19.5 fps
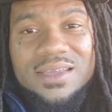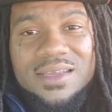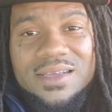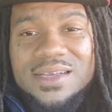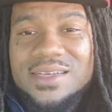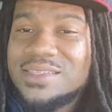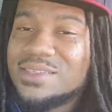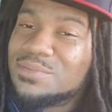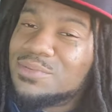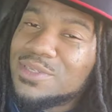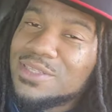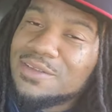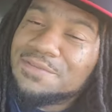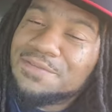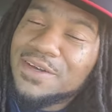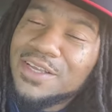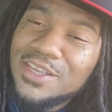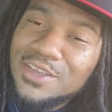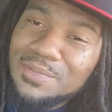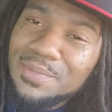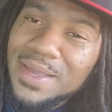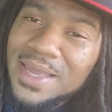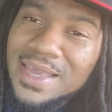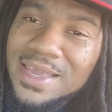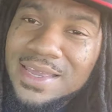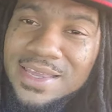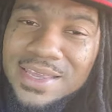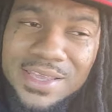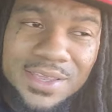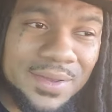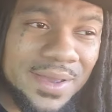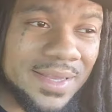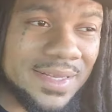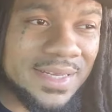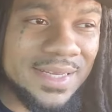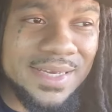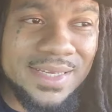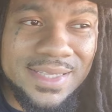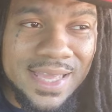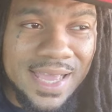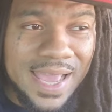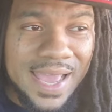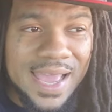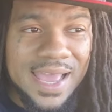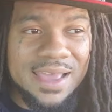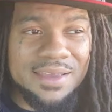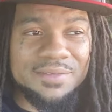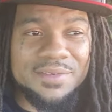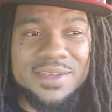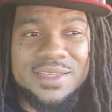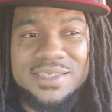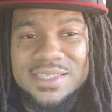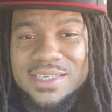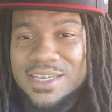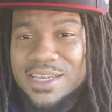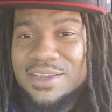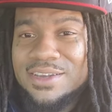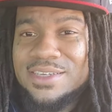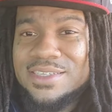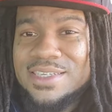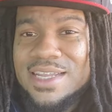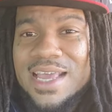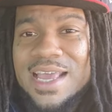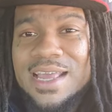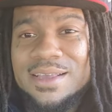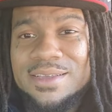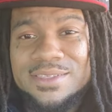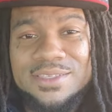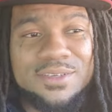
Because what the fuck you mean? You got the other half and it's clearing his name.